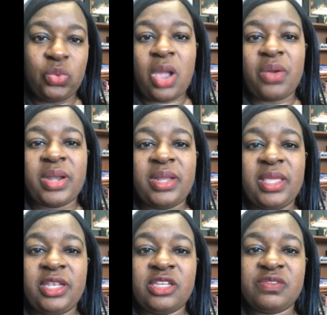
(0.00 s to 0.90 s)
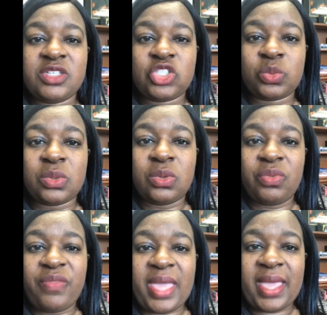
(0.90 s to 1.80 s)
are an individual
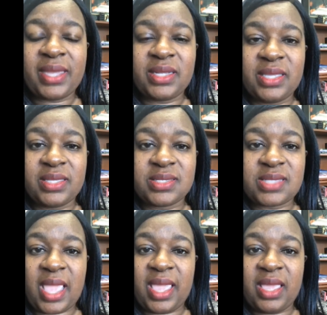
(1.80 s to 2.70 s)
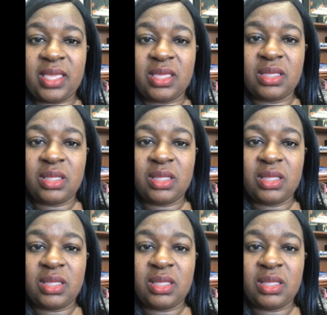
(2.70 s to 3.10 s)
that is you're